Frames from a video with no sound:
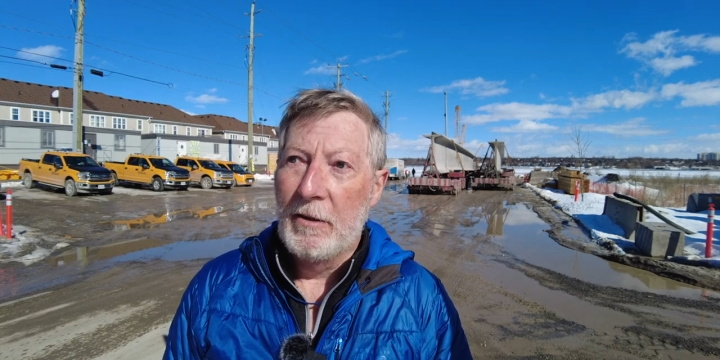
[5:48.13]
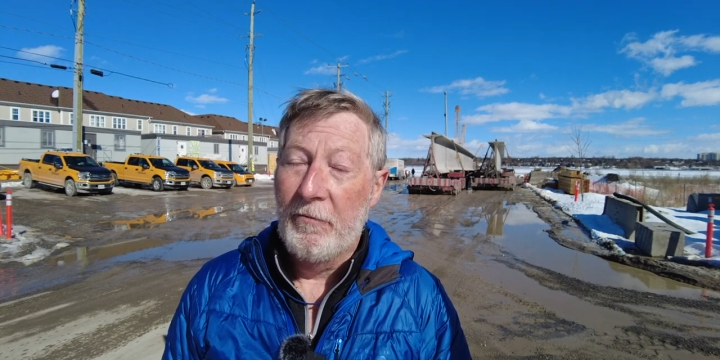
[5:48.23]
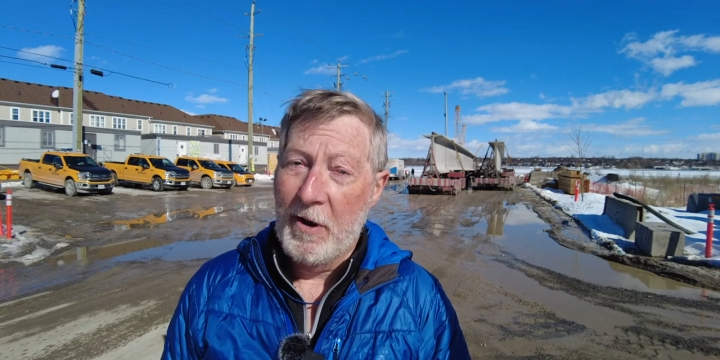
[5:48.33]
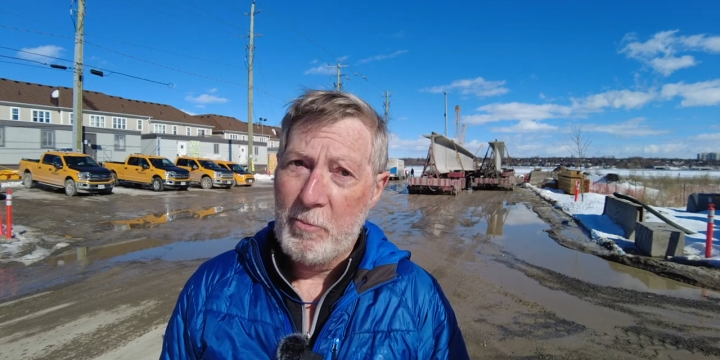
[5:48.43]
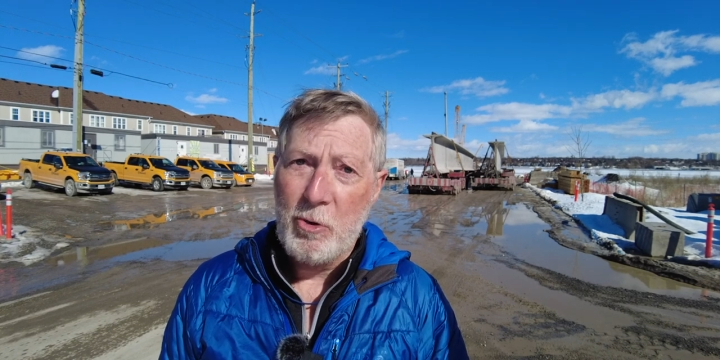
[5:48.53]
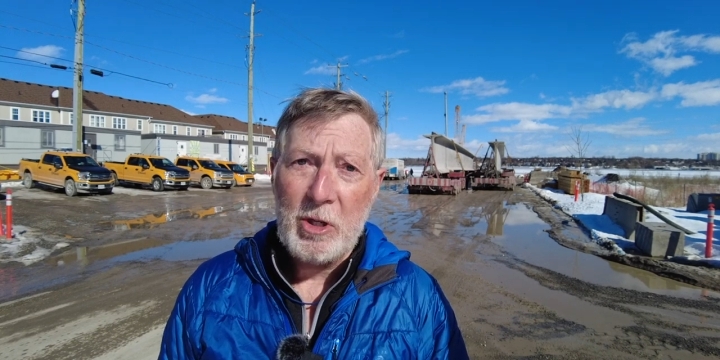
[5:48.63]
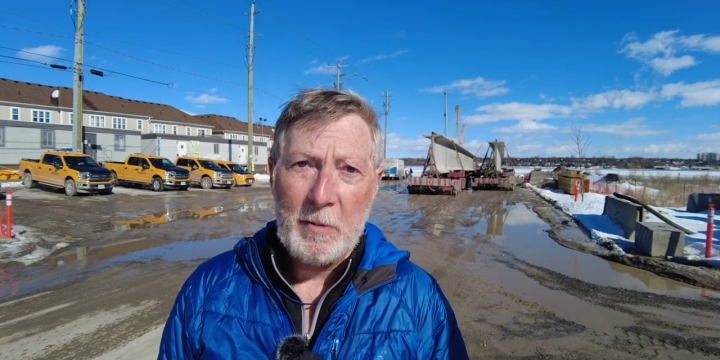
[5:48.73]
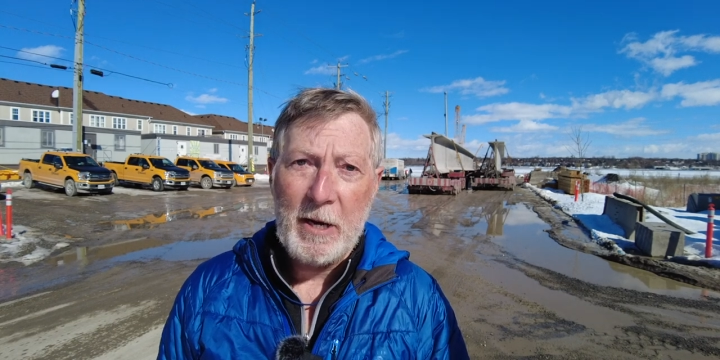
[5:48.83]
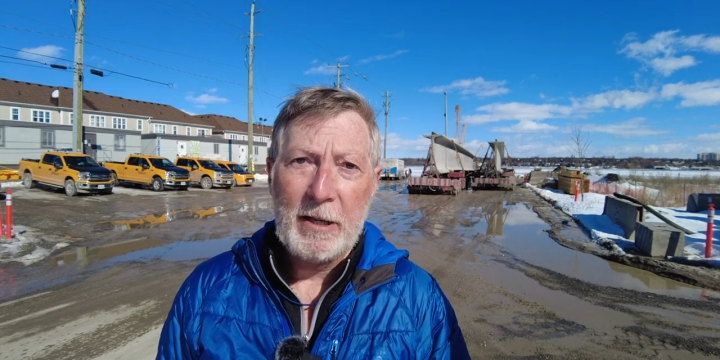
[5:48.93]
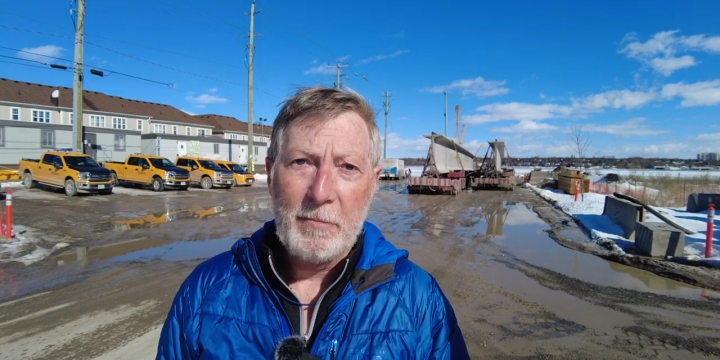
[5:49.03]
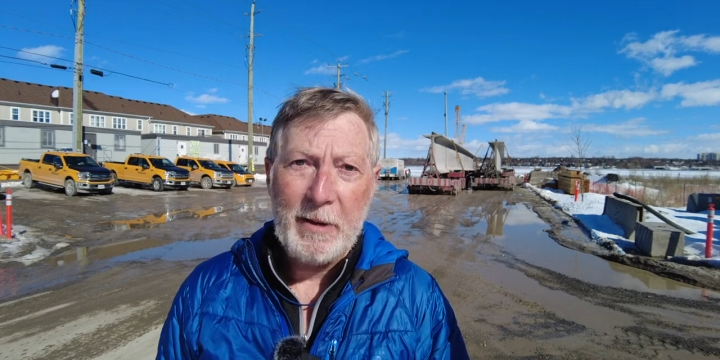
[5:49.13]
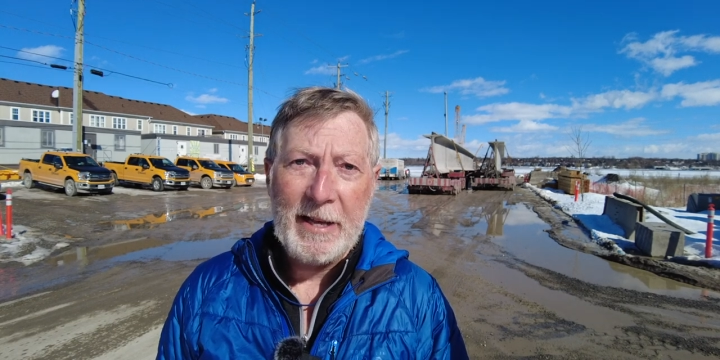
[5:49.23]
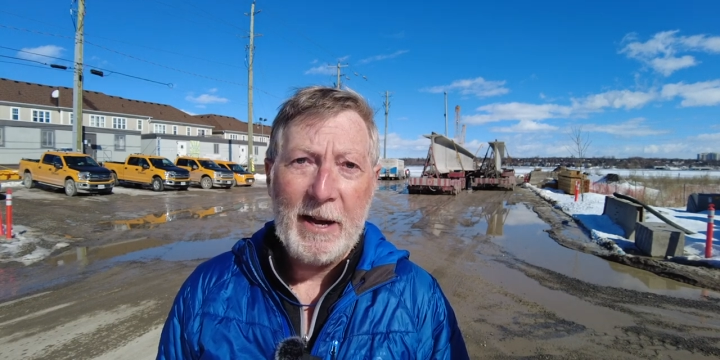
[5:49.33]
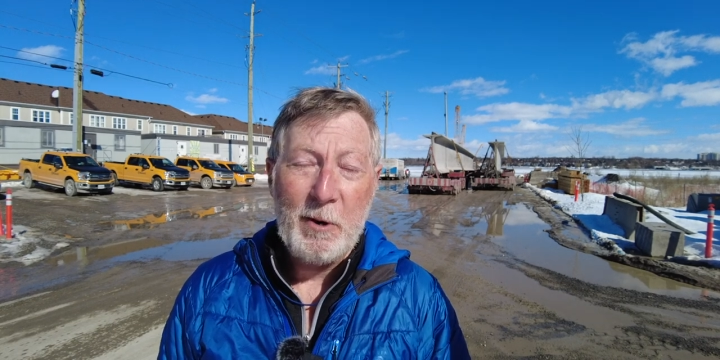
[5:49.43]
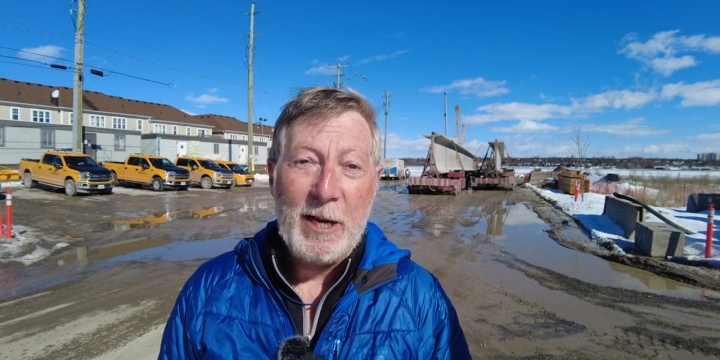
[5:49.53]
February's been a little bit
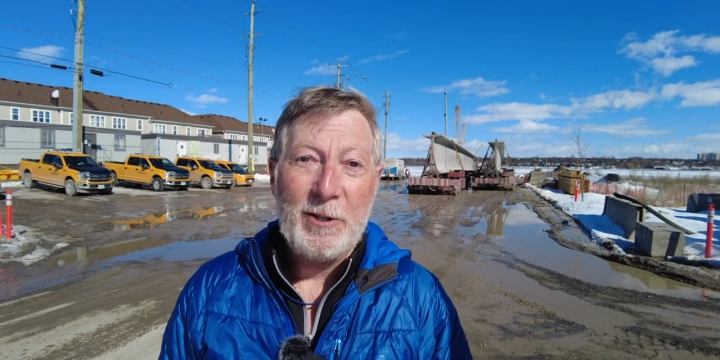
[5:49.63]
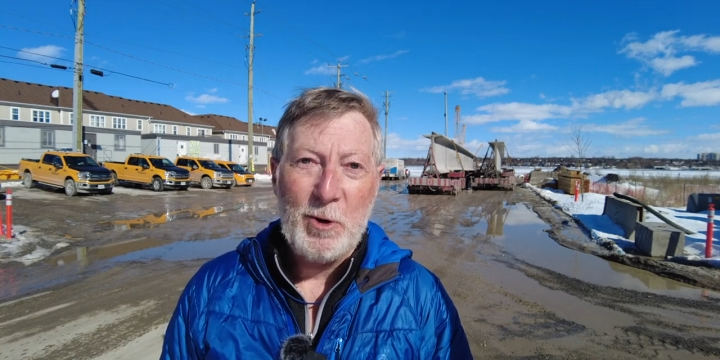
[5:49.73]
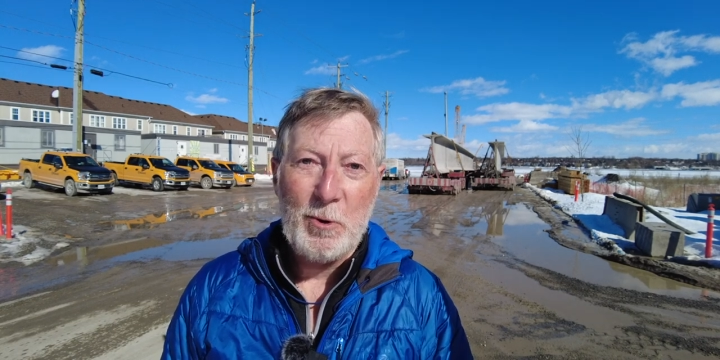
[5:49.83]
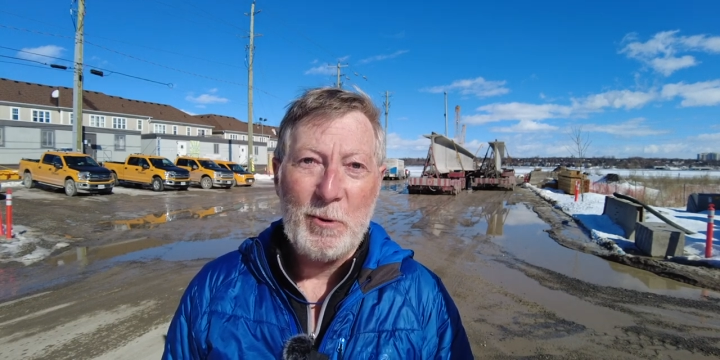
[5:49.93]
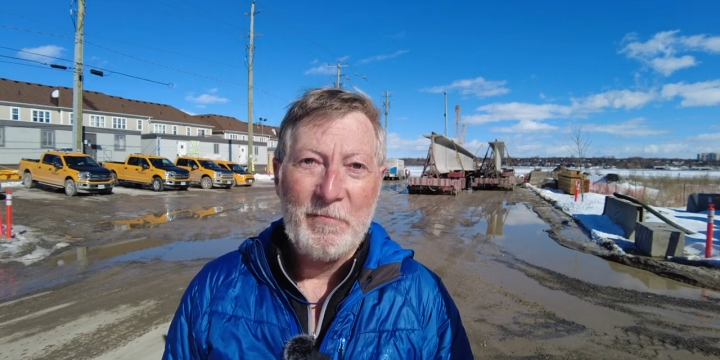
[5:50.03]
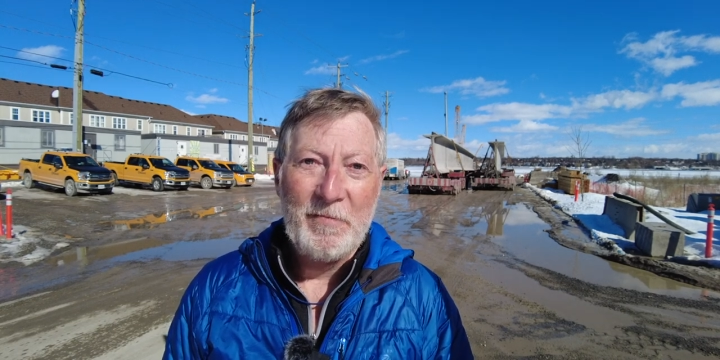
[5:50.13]
that way too.